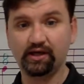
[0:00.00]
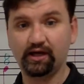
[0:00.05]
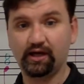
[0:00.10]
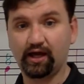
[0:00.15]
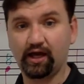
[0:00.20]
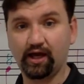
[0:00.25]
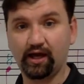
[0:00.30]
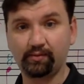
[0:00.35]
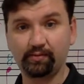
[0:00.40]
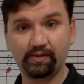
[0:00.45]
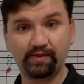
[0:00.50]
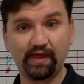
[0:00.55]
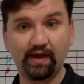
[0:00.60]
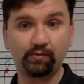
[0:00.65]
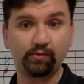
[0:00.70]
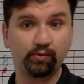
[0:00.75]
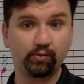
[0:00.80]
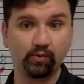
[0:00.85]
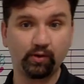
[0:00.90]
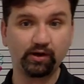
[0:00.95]
And that
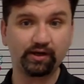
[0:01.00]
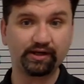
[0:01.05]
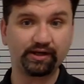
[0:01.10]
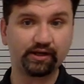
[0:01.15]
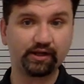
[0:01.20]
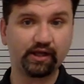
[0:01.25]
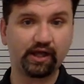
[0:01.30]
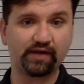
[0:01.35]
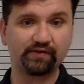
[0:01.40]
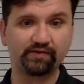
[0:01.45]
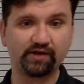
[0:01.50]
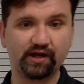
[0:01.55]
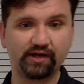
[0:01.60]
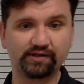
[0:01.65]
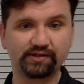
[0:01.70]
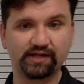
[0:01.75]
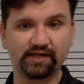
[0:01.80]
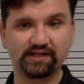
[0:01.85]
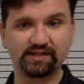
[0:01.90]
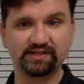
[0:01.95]
would work in a lot of
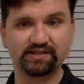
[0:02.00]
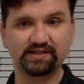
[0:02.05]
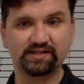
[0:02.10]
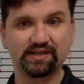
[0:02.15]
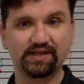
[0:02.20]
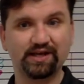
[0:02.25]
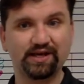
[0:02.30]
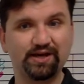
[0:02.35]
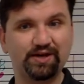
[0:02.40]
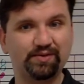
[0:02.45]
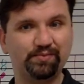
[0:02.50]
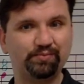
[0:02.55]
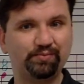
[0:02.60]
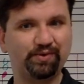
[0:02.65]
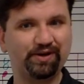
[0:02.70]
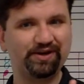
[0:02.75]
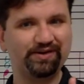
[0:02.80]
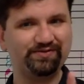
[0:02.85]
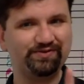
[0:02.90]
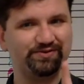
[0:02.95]
contexts.
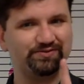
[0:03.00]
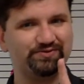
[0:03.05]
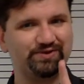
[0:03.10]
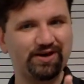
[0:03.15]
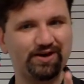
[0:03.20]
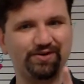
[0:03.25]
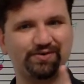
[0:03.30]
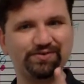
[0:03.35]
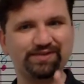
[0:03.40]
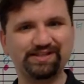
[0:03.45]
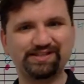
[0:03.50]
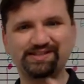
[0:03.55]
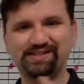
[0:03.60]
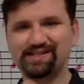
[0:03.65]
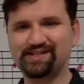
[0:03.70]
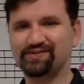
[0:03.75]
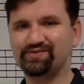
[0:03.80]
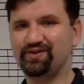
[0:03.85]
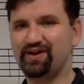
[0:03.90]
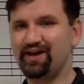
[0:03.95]
But if you know that
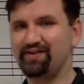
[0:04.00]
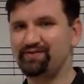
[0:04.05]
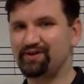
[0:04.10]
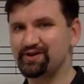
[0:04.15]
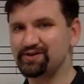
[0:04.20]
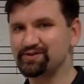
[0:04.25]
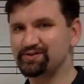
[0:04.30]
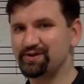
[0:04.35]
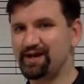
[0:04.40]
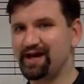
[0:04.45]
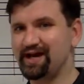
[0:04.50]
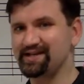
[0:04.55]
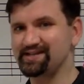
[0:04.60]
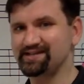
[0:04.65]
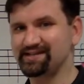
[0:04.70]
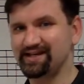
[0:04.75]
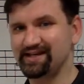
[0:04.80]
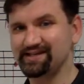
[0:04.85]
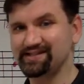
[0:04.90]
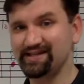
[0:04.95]
6/5 also
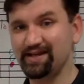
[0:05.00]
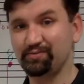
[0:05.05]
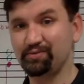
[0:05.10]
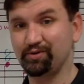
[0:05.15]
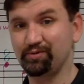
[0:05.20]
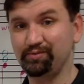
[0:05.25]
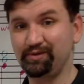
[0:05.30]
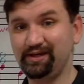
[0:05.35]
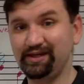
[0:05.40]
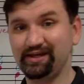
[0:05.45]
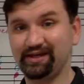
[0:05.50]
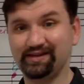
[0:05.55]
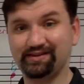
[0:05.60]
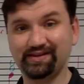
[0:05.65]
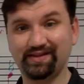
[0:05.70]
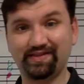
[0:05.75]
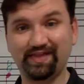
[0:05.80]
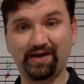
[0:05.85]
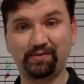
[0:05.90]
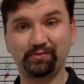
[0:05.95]
has a separate meaning,
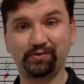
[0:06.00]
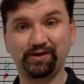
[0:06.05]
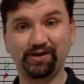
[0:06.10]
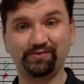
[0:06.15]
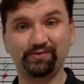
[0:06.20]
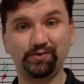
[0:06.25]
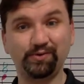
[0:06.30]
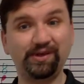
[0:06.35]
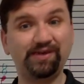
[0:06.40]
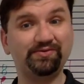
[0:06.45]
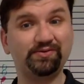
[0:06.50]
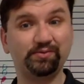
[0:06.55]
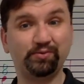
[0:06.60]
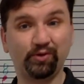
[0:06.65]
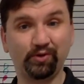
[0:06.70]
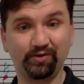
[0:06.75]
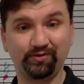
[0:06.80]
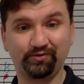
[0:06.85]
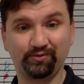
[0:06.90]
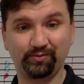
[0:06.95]
then that will give you even
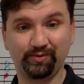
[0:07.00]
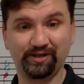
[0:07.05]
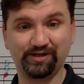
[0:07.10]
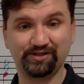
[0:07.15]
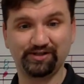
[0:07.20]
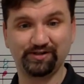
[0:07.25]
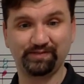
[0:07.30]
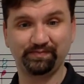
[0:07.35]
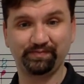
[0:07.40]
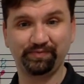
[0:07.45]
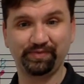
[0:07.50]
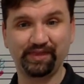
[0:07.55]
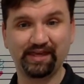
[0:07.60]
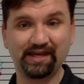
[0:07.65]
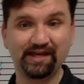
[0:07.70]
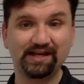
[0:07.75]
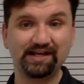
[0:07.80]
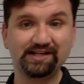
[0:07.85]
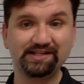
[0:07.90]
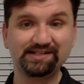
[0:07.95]
more information.
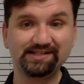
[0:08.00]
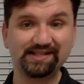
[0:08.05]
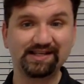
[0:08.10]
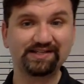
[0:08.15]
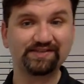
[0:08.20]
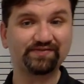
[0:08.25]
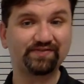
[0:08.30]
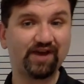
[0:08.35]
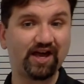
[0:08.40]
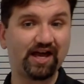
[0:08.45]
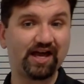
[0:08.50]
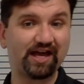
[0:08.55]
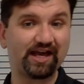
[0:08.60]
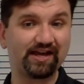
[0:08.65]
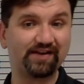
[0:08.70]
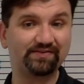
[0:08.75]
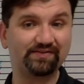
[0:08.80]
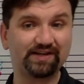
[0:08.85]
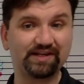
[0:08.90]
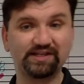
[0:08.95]

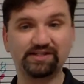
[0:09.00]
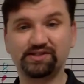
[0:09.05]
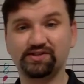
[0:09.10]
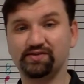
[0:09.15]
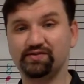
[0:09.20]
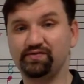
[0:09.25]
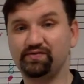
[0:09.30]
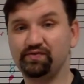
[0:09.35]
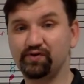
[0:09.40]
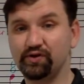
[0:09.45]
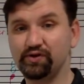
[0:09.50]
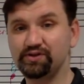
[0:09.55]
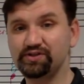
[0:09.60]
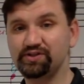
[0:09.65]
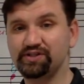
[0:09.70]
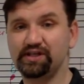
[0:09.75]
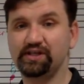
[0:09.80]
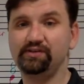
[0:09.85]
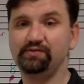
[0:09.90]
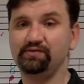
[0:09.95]
6/5 is the
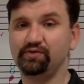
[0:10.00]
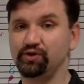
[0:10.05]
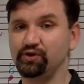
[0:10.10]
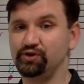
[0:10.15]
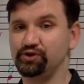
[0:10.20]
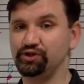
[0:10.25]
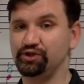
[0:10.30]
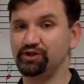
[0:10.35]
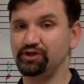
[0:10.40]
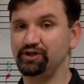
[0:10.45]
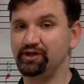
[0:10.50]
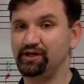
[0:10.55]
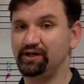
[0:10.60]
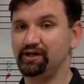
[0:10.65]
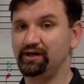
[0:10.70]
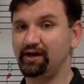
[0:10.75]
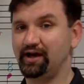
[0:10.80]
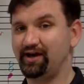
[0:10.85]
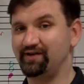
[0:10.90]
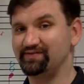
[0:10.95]
first inversion
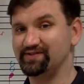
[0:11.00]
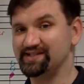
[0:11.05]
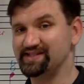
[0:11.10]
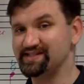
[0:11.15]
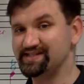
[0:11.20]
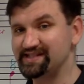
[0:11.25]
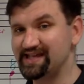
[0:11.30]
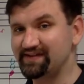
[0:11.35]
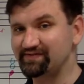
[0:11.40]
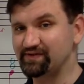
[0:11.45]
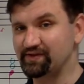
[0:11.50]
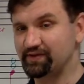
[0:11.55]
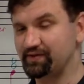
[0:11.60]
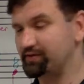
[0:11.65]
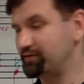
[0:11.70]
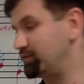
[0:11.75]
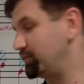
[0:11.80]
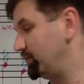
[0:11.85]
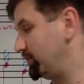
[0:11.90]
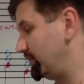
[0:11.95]
of a 7th
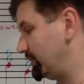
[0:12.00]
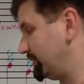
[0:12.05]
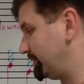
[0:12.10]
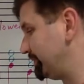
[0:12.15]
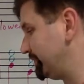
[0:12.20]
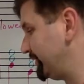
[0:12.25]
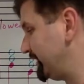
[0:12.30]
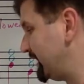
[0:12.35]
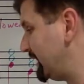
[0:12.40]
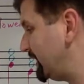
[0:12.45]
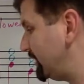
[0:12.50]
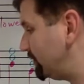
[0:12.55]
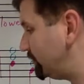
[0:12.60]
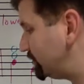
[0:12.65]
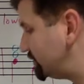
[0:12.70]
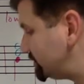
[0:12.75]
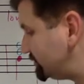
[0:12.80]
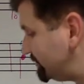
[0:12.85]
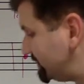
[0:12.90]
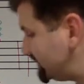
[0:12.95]
chord,
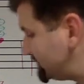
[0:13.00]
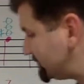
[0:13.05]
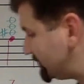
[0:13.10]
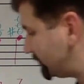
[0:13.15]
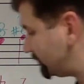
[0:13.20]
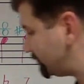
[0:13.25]
which means the